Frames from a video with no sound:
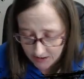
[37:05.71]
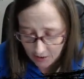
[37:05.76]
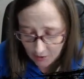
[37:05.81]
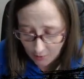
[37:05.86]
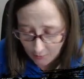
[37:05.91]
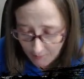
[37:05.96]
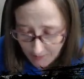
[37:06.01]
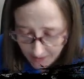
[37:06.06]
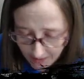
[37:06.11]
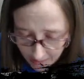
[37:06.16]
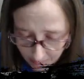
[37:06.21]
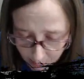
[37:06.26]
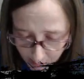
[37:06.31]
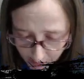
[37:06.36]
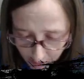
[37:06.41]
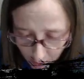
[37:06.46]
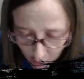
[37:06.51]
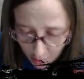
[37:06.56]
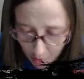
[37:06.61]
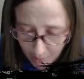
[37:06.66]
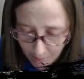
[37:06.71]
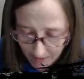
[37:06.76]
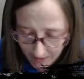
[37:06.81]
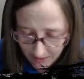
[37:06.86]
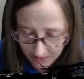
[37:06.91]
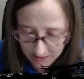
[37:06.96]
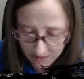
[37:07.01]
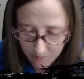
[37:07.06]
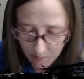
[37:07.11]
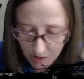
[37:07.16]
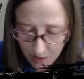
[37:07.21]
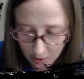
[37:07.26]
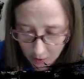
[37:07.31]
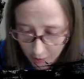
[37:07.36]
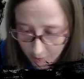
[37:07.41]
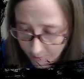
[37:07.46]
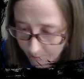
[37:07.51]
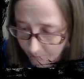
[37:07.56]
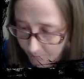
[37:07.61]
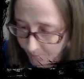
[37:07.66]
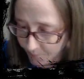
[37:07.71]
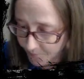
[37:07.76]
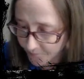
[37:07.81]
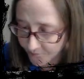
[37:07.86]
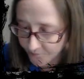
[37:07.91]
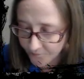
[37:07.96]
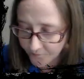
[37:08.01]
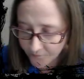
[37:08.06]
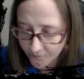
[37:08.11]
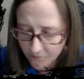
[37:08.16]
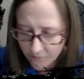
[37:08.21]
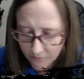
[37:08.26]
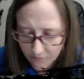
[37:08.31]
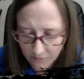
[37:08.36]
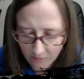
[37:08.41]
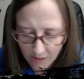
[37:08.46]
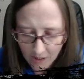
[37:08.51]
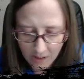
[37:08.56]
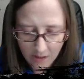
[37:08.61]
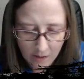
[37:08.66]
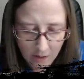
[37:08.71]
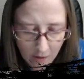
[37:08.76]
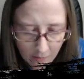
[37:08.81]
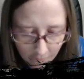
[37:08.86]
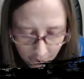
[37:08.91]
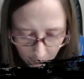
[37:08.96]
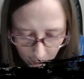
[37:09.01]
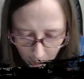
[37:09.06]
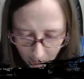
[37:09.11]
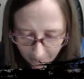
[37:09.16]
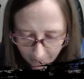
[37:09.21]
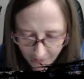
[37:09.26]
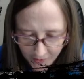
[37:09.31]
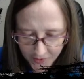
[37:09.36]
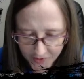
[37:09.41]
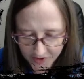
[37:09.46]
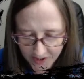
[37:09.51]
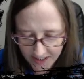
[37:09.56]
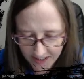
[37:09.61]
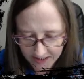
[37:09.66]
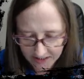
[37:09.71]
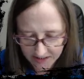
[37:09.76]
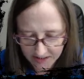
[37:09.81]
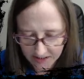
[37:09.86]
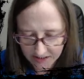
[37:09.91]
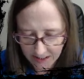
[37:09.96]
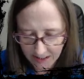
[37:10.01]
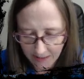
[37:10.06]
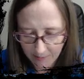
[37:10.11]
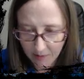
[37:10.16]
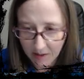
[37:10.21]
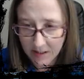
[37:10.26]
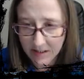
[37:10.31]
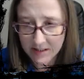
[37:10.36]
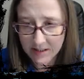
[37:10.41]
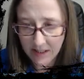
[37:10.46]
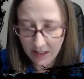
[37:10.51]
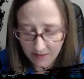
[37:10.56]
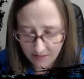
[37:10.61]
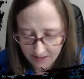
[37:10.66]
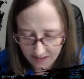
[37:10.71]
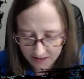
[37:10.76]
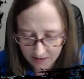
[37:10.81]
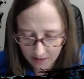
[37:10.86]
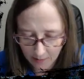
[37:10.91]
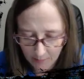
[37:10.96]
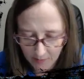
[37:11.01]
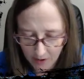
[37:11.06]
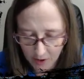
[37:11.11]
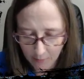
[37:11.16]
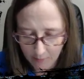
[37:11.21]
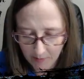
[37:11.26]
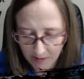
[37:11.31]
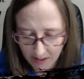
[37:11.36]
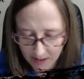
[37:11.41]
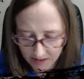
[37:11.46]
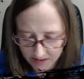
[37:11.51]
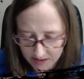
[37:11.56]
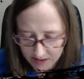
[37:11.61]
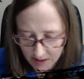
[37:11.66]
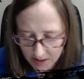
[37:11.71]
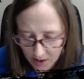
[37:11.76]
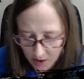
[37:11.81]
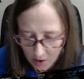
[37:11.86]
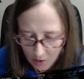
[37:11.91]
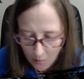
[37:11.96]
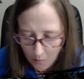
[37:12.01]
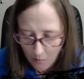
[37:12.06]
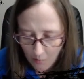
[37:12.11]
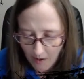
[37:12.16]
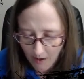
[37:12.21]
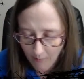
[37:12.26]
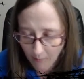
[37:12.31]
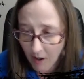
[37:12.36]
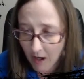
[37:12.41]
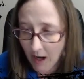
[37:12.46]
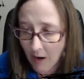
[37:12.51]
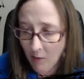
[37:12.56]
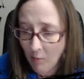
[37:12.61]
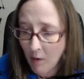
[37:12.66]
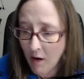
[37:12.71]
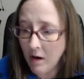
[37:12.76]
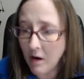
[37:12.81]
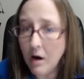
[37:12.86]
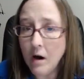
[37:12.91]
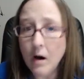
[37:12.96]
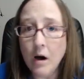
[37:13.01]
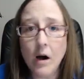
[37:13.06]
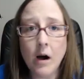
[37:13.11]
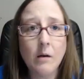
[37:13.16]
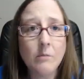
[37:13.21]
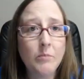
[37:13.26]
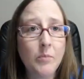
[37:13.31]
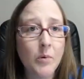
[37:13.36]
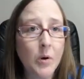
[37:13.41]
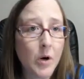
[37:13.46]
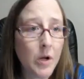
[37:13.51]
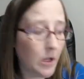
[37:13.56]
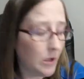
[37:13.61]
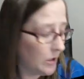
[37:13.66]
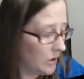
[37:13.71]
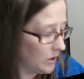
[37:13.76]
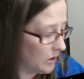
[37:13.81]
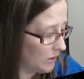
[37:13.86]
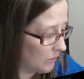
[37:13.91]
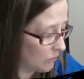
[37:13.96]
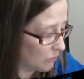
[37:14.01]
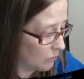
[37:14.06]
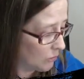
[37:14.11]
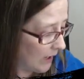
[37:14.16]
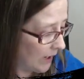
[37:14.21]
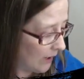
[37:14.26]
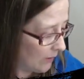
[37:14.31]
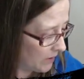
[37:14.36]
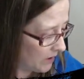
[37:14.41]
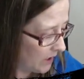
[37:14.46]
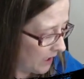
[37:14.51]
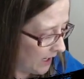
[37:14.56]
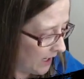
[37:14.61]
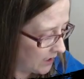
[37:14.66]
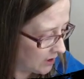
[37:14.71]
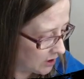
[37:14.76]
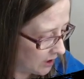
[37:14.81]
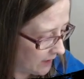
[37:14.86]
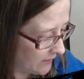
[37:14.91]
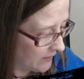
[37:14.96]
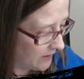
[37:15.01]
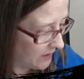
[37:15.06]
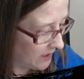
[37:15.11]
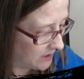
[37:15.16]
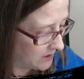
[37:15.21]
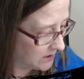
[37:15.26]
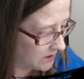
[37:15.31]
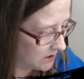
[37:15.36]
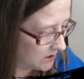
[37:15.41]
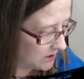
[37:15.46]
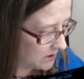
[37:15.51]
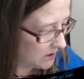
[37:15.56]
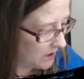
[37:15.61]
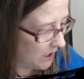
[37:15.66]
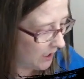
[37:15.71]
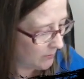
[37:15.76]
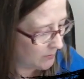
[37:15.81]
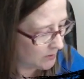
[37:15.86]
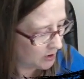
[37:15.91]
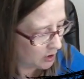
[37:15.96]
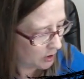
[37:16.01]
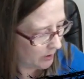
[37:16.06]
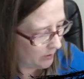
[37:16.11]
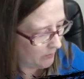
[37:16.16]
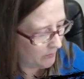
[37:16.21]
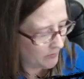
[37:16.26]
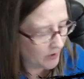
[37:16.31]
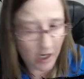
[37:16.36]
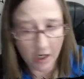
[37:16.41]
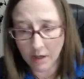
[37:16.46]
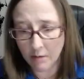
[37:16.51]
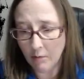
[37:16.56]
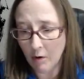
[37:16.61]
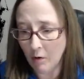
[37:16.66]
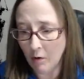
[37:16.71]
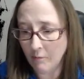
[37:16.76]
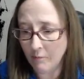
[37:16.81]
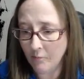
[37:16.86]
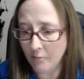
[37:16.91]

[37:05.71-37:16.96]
You know, make it bigger or make it smaller for whatever your taste is. I'm going to set these up here because I want to put a little rounded edge on these. I want to show you what I'm talking about.